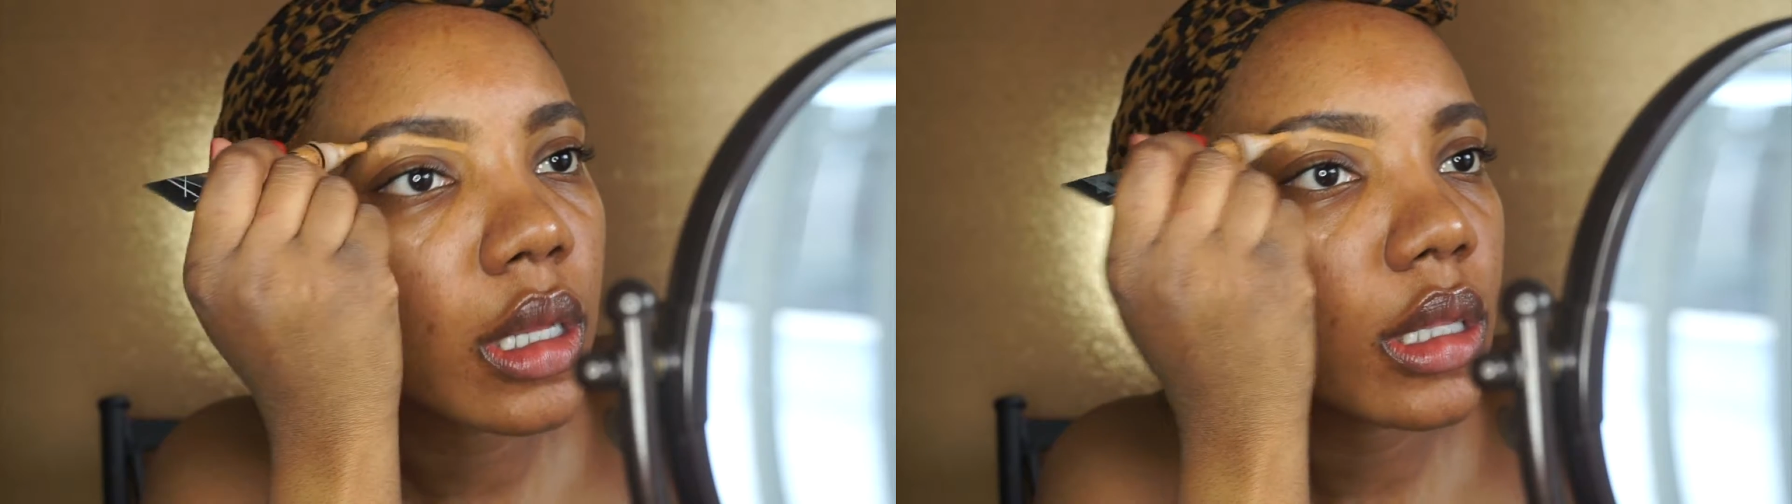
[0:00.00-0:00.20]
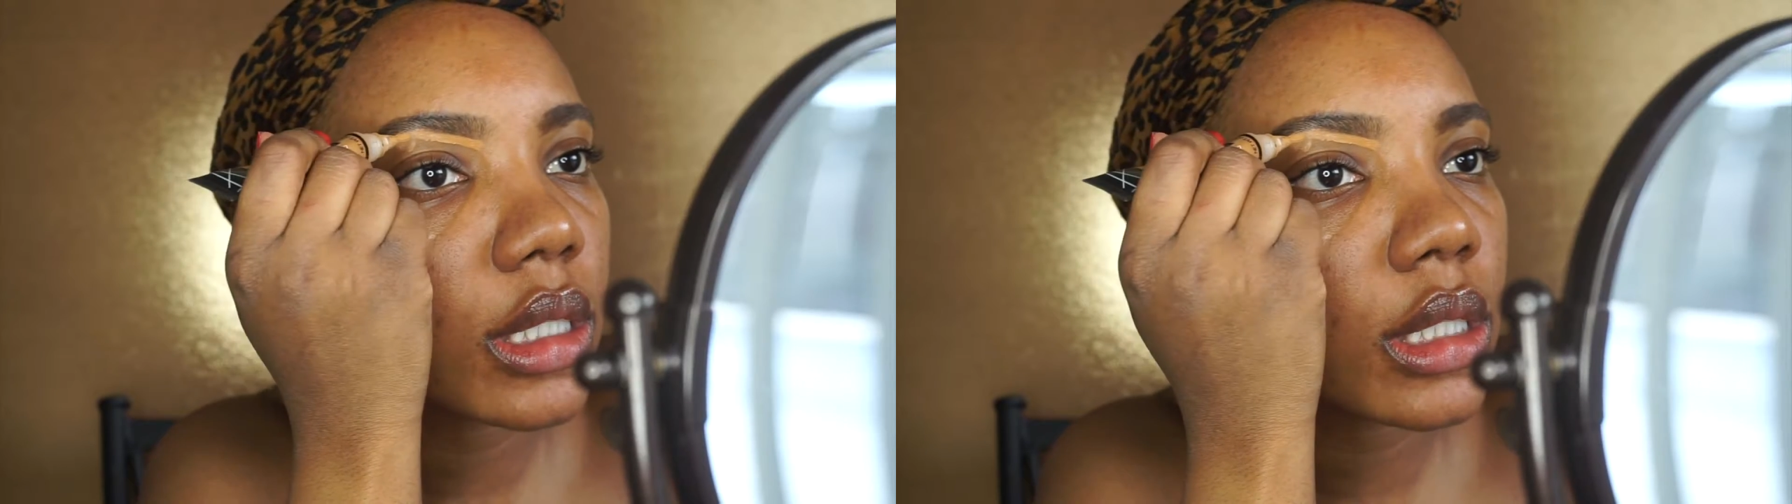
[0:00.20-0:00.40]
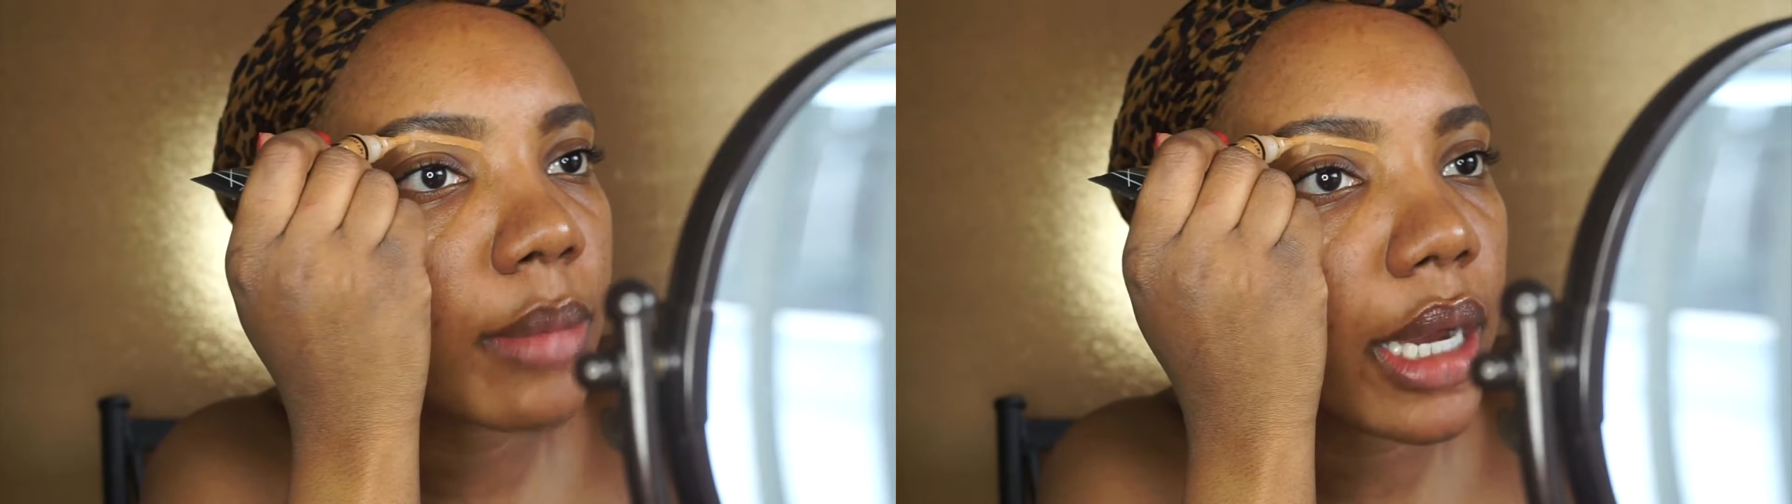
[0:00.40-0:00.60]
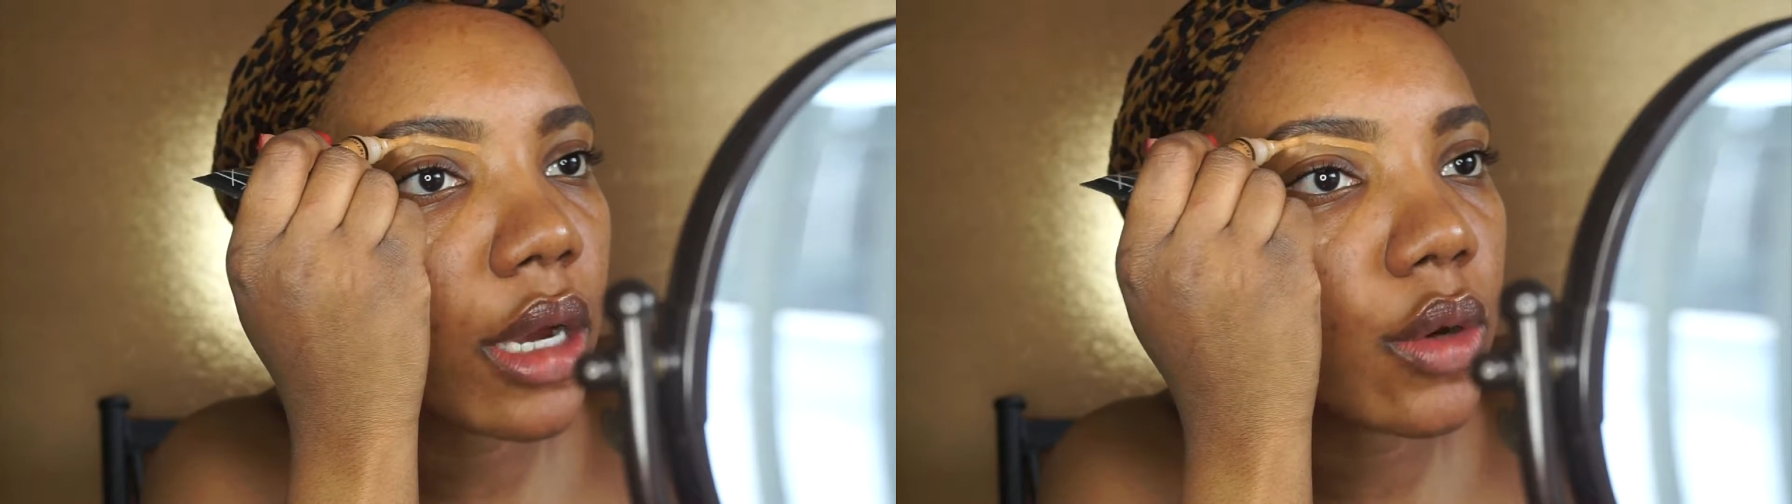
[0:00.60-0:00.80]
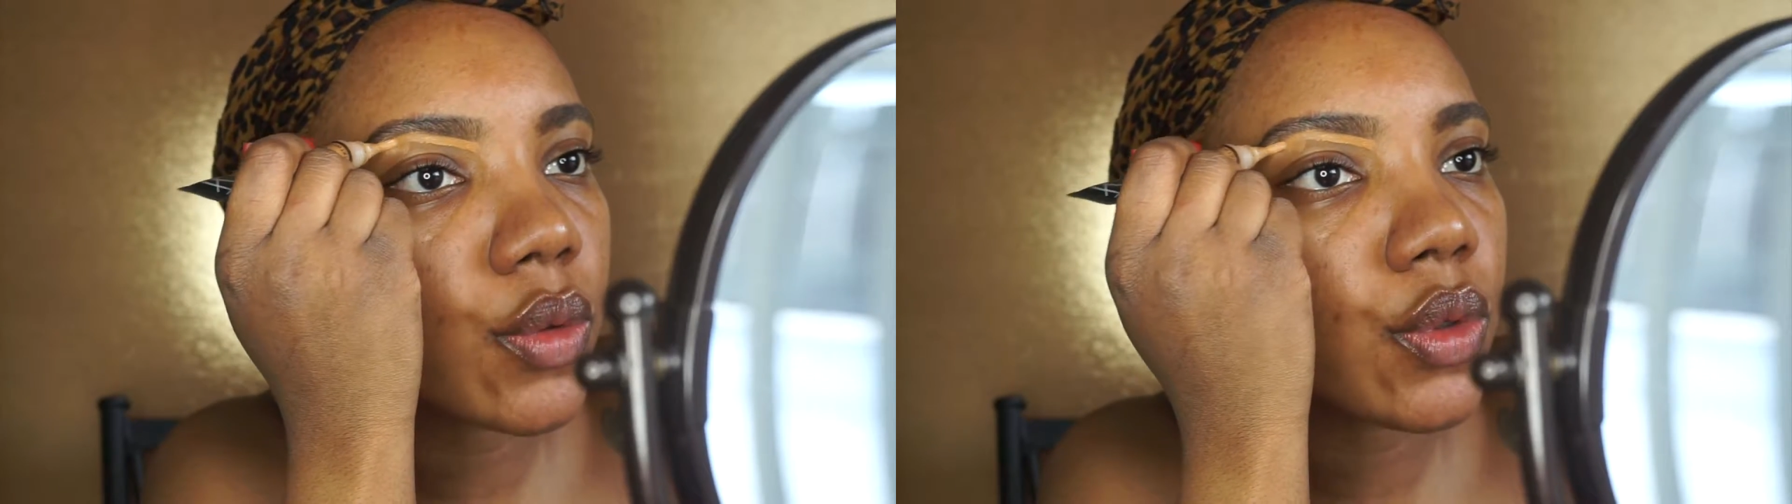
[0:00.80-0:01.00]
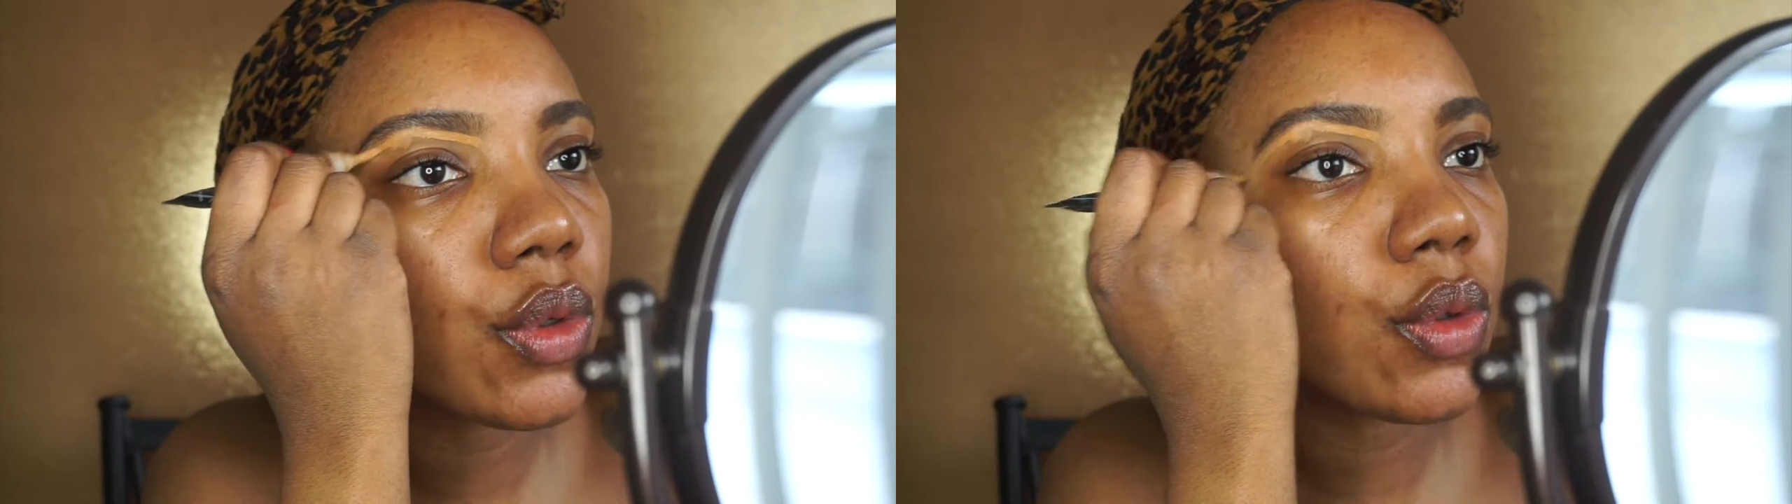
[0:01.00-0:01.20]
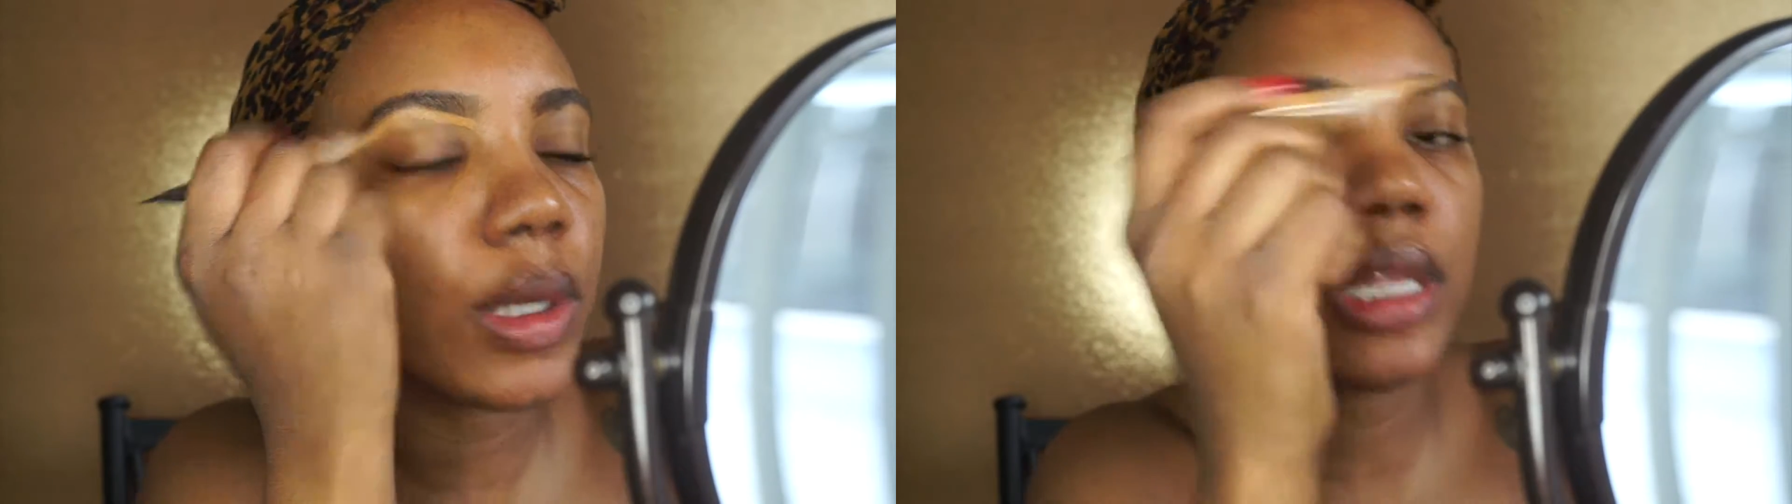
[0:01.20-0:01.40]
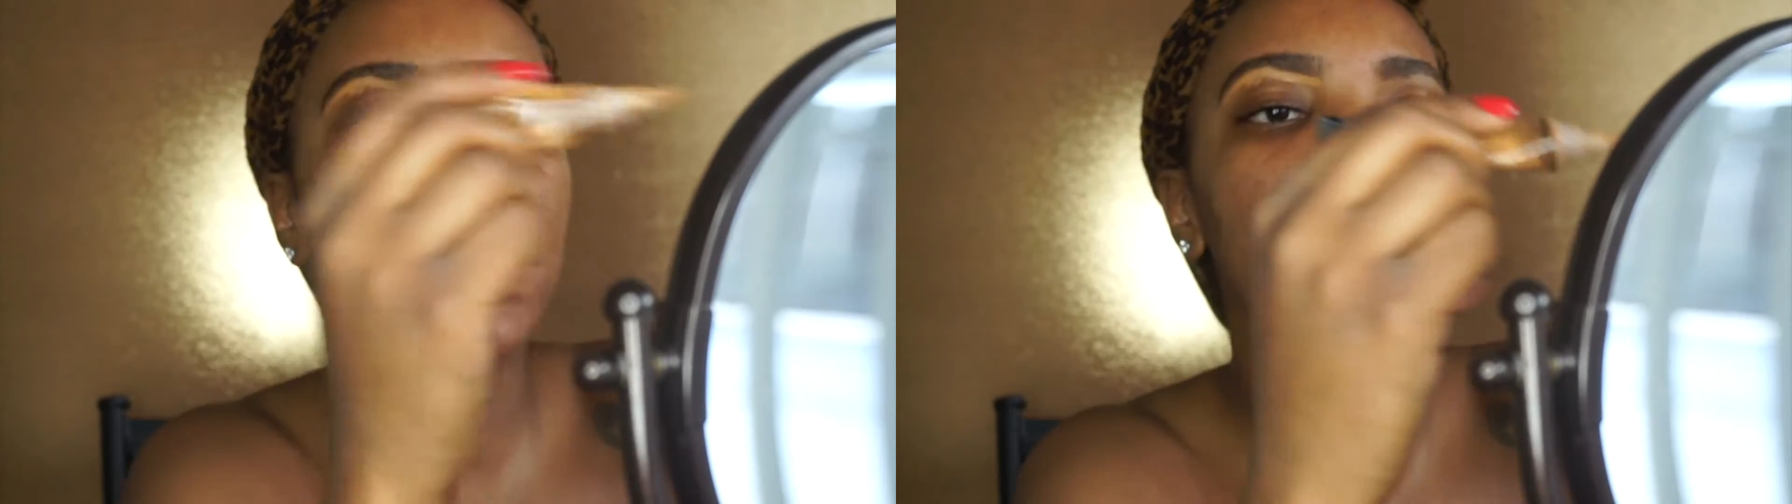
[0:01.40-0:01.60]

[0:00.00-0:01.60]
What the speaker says: This is my go-to, and this